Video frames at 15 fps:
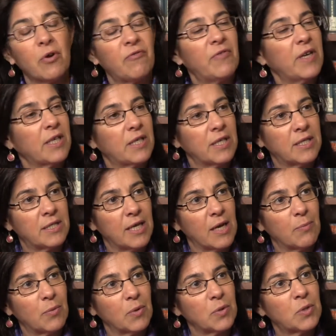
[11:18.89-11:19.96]
perfect
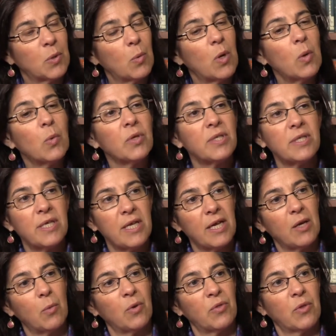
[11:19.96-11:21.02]
example. Mm -hmm. So what we're
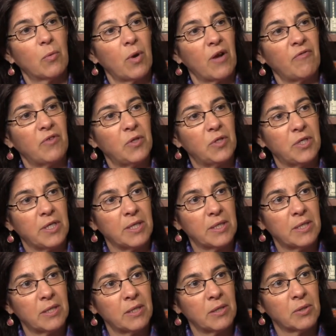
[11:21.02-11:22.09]
seeing with the
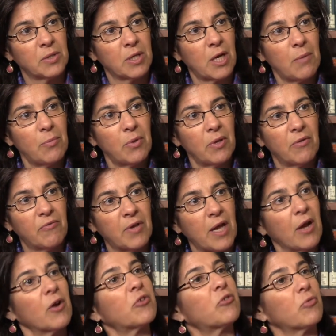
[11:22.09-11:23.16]
refugees, there's a couple of
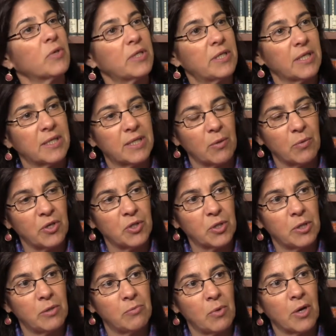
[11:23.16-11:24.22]
characteristics that we
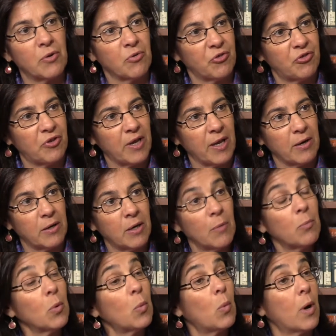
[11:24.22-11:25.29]
should understand.
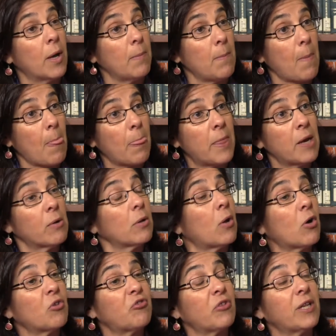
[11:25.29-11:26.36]
Number mm -hmm. one, they are
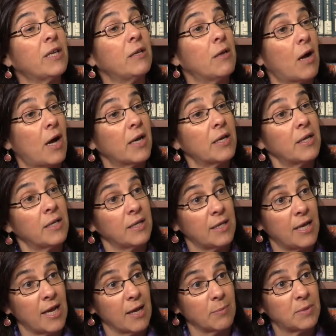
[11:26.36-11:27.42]
largely not in
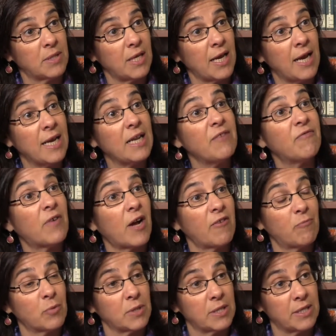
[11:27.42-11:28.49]
camps. 85%
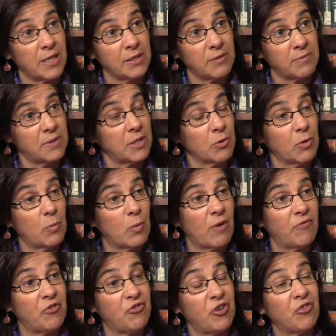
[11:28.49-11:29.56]
mm-hmm. percent of Syrian
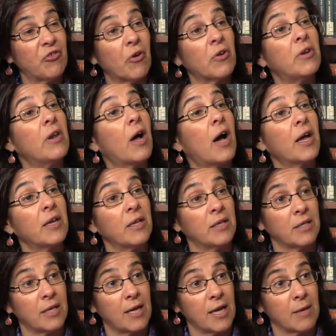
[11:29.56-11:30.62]
refugees are not
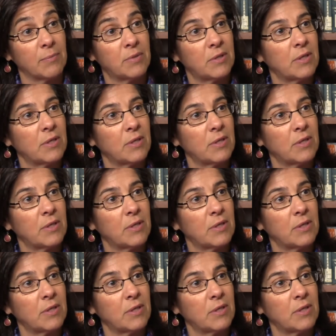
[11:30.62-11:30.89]
in camps.